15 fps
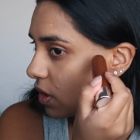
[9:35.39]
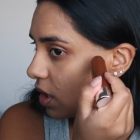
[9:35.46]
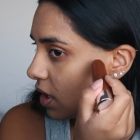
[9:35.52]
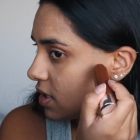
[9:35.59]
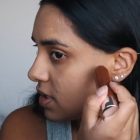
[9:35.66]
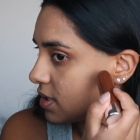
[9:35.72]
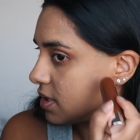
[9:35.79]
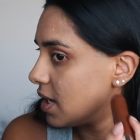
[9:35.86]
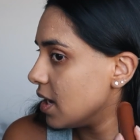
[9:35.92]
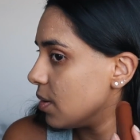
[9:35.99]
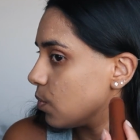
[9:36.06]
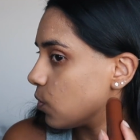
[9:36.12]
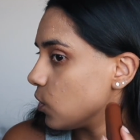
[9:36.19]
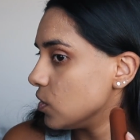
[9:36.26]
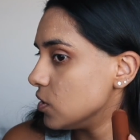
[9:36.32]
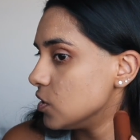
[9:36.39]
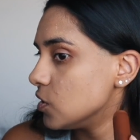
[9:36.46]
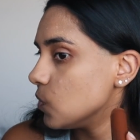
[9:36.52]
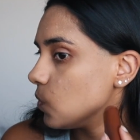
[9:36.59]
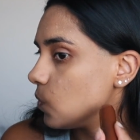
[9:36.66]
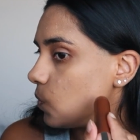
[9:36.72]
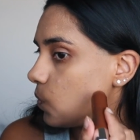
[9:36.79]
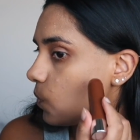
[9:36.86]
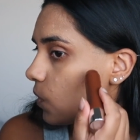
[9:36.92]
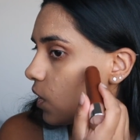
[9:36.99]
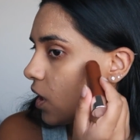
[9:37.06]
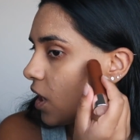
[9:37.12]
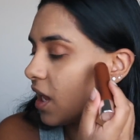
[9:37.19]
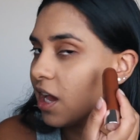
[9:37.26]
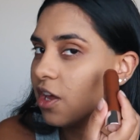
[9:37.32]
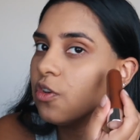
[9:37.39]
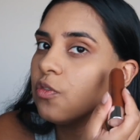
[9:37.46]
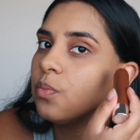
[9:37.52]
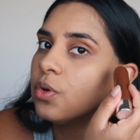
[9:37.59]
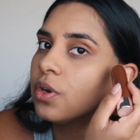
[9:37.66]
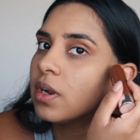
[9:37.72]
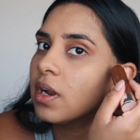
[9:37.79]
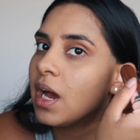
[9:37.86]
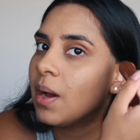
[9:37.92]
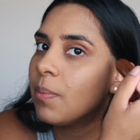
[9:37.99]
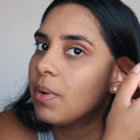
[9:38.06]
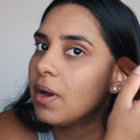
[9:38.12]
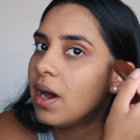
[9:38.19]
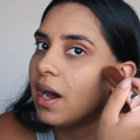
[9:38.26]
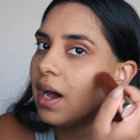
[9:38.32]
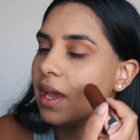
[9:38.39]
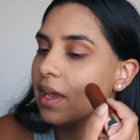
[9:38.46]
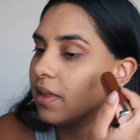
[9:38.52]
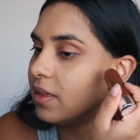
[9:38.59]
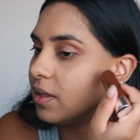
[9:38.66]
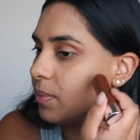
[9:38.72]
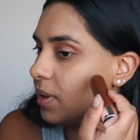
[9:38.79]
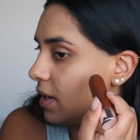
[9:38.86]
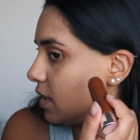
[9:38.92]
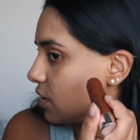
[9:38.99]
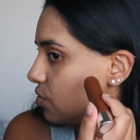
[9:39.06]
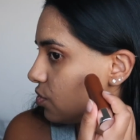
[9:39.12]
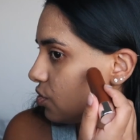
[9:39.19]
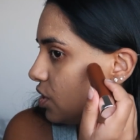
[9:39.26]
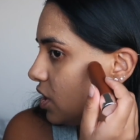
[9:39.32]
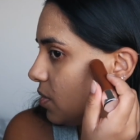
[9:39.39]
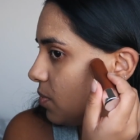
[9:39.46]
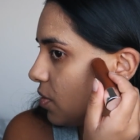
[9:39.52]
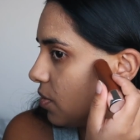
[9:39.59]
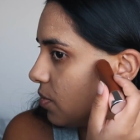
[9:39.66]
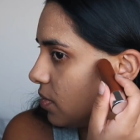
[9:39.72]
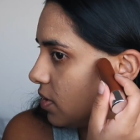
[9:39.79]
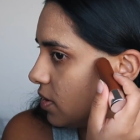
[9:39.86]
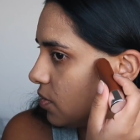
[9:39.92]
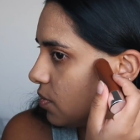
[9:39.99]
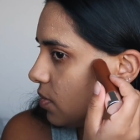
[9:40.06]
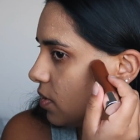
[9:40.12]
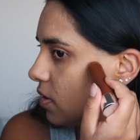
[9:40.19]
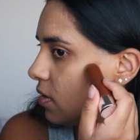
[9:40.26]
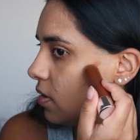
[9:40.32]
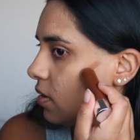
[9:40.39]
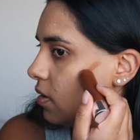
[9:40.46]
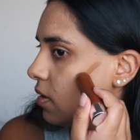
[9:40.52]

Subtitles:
a slight bronze, and I kind of put it up higher than my actual cheekbone with this one.